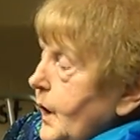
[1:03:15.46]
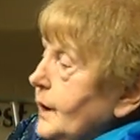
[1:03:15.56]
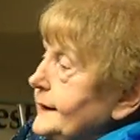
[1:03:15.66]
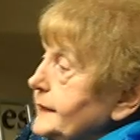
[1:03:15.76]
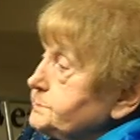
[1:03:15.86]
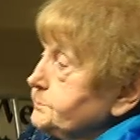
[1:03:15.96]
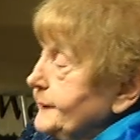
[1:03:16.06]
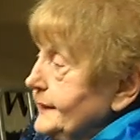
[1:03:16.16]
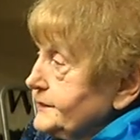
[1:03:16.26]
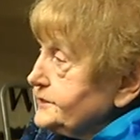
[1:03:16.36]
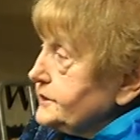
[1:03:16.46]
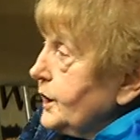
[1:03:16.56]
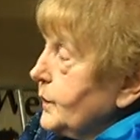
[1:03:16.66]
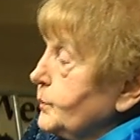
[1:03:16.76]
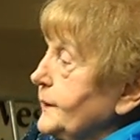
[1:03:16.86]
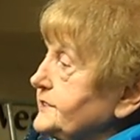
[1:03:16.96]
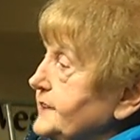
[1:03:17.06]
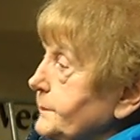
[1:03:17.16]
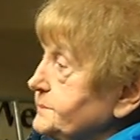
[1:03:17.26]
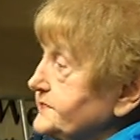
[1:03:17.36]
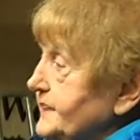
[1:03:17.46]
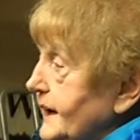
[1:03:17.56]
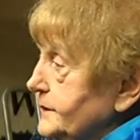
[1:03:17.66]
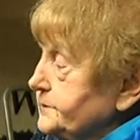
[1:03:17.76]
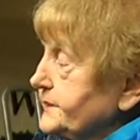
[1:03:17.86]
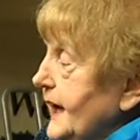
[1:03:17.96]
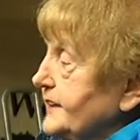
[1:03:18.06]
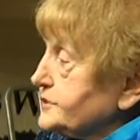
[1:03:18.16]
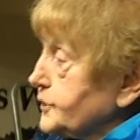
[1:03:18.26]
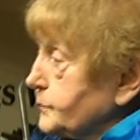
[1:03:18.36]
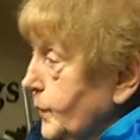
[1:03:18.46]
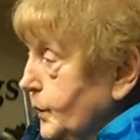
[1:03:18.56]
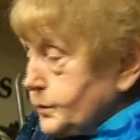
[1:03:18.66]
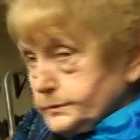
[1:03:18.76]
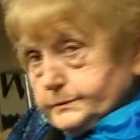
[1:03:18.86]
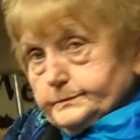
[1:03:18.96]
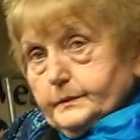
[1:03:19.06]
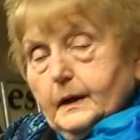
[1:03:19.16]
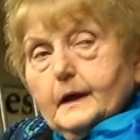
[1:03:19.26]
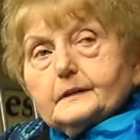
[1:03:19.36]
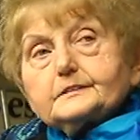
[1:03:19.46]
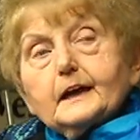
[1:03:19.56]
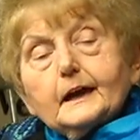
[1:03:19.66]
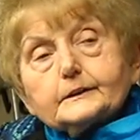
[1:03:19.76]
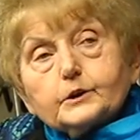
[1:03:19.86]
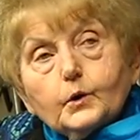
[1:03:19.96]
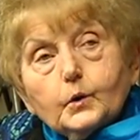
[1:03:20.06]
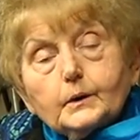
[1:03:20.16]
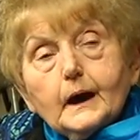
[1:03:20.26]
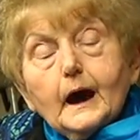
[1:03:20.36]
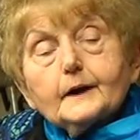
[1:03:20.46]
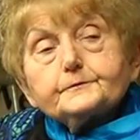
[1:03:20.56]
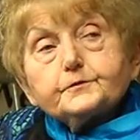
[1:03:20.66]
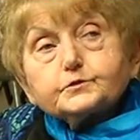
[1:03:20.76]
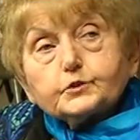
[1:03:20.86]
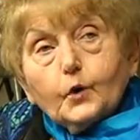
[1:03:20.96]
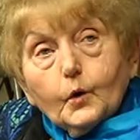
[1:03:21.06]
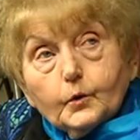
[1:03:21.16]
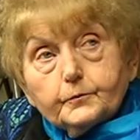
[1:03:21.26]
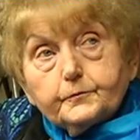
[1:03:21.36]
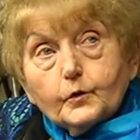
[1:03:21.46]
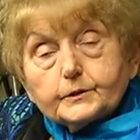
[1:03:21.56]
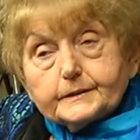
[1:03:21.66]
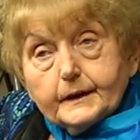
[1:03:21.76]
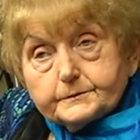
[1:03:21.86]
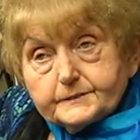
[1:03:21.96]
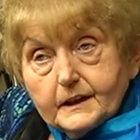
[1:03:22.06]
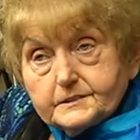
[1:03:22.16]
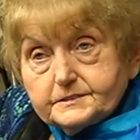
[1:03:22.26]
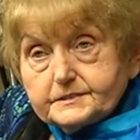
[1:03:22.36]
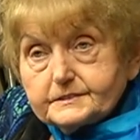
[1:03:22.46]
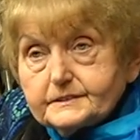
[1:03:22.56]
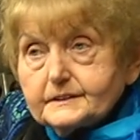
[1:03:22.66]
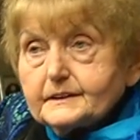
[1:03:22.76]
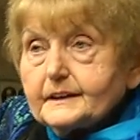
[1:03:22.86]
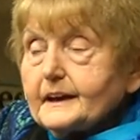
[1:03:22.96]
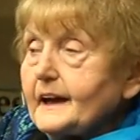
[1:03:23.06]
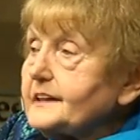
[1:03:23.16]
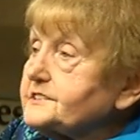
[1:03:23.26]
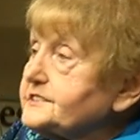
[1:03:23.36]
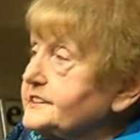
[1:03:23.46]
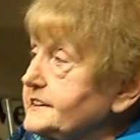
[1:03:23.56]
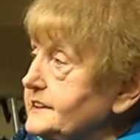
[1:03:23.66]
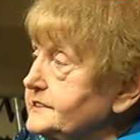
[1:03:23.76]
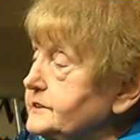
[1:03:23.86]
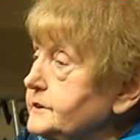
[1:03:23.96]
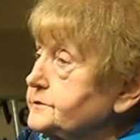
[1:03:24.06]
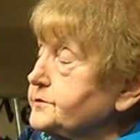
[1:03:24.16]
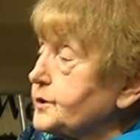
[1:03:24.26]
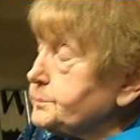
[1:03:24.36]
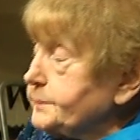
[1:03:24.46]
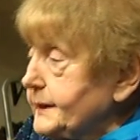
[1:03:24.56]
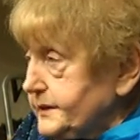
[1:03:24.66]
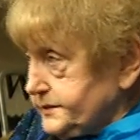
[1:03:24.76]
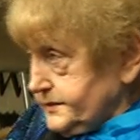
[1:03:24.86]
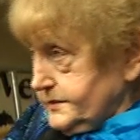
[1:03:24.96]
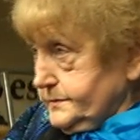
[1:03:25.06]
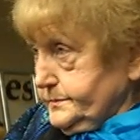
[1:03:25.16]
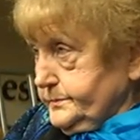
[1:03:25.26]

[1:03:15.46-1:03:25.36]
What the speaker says: are at peace with themselves and the world. Therefore, I call forgiveness a seed for peace.